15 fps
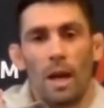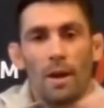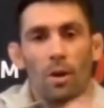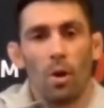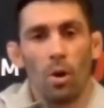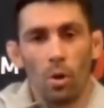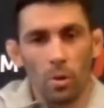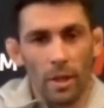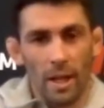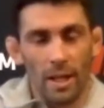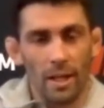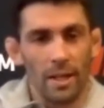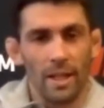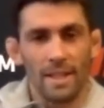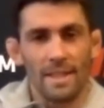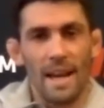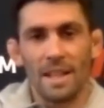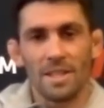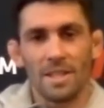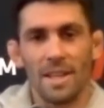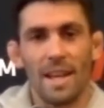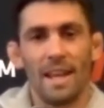I don't hold on and
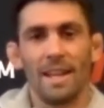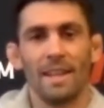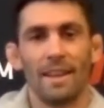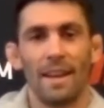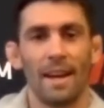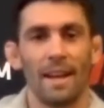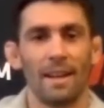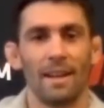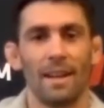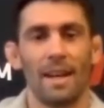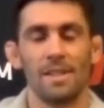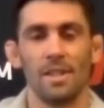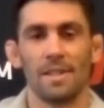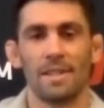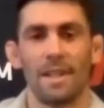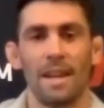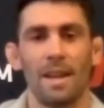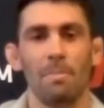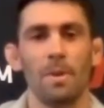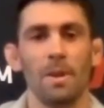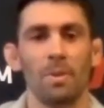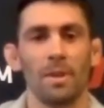attach to any of that. I just let
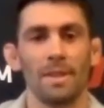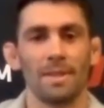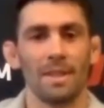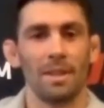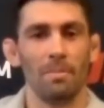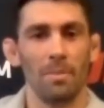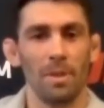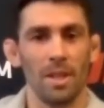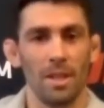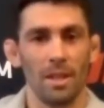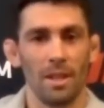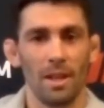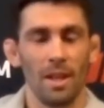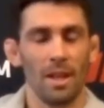it be what it's going to be.